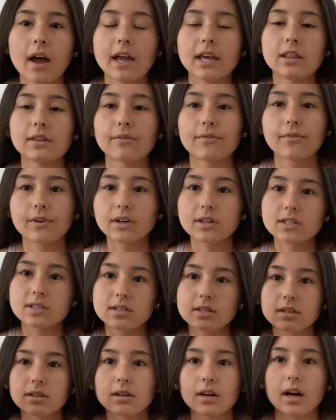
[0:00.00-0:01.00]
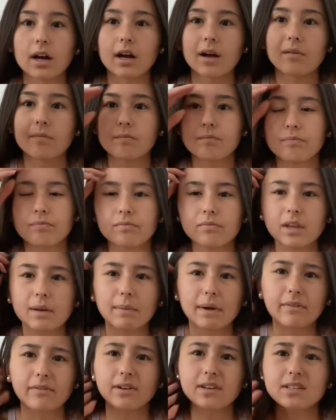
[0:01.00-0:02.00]
in the first, um, in
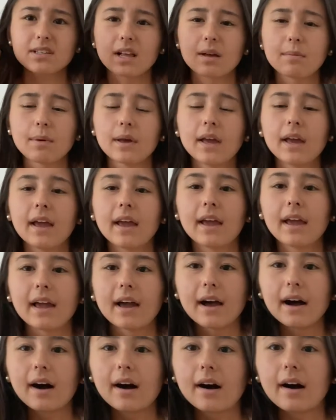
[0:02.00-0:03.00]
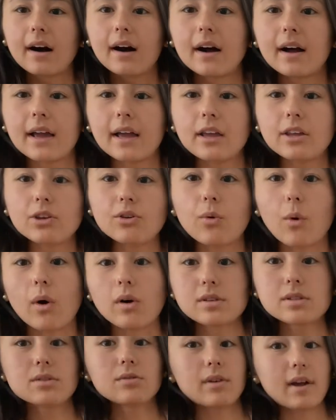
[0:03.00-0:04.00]
my first clip, uh, you
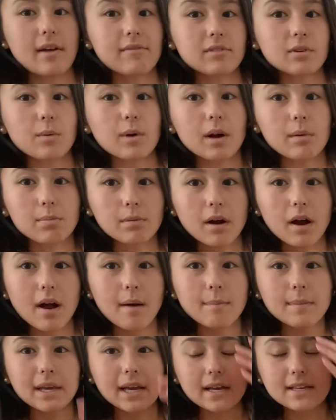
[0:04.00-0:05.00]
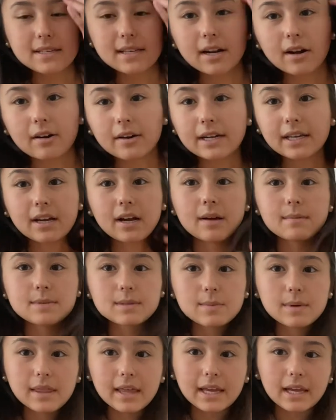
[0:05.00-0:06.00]
also don't have to wear a bra because it already comes
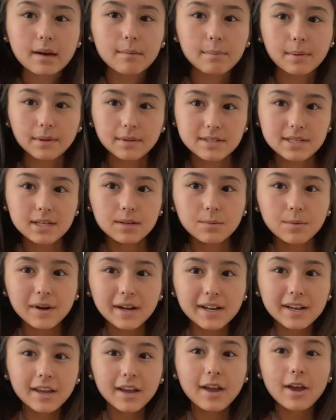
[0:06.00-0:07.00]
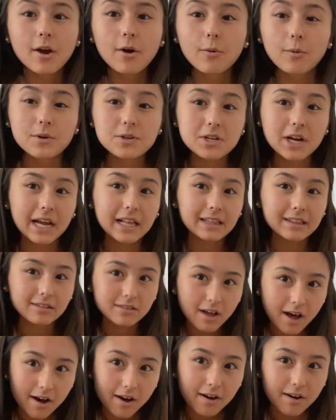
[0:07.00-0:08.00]
with like a built-in one, which I
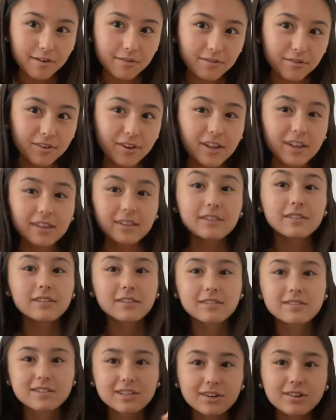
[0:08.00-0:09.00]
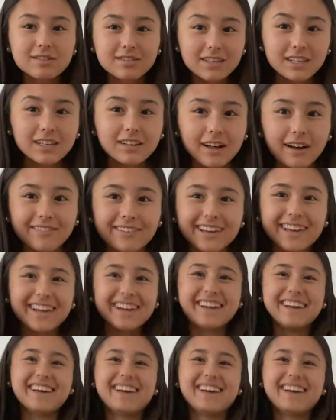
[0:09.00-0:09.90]
love, seriously love it.